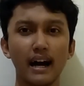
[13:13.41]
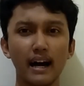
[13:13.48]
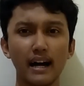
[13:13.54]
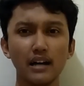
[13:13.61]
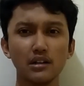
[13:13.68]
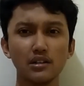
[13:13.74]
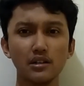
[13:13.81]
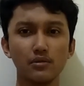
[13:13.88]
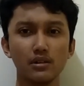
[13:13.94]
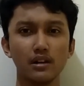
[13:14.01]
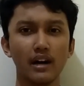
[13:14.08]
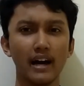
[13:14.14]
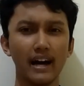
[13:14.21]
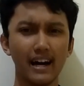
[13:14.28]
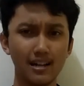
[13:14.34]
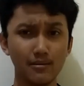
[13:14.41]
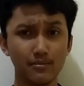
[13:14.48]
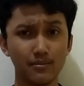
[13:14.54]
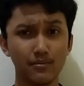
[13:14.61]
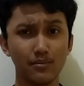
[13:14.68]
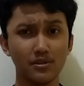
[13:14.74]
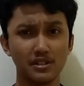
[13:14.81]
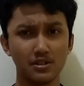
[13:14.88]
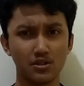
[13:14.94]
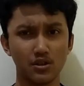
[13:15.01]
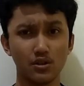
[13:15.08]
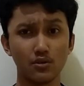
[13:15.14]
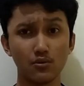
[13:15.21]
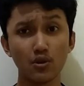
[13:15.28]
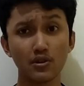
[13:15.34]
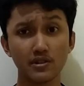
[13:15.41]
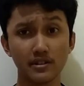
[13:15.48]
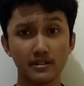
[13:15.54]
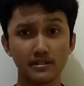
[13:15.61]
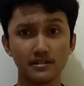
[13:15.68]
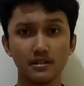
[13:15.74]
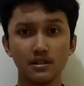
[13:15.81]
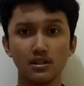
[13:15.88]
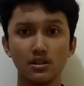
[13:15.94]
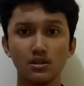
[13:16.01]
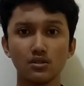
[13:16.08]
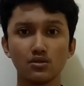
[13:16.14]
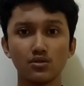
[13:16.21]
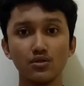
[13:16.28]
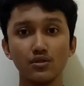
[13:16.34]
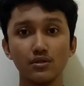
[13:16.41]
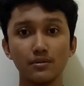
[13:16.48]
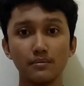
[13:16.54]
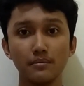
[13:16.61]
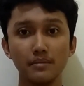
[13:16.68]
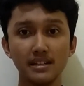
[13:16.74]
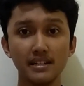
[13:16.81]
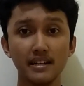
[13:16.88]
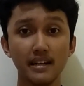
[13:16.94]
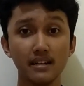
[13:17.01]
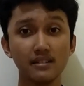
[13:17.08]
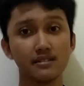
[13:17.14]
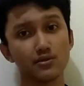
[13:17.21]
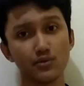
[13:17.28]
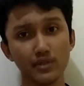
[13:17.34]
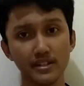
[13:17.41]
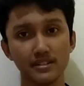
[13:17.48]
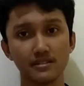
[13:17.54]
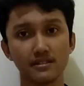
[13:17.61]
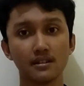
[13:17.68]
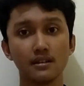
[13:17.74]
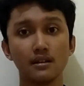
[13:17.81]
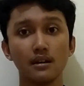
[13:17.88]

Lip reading: IoT will help monitor workers to mitigate risks.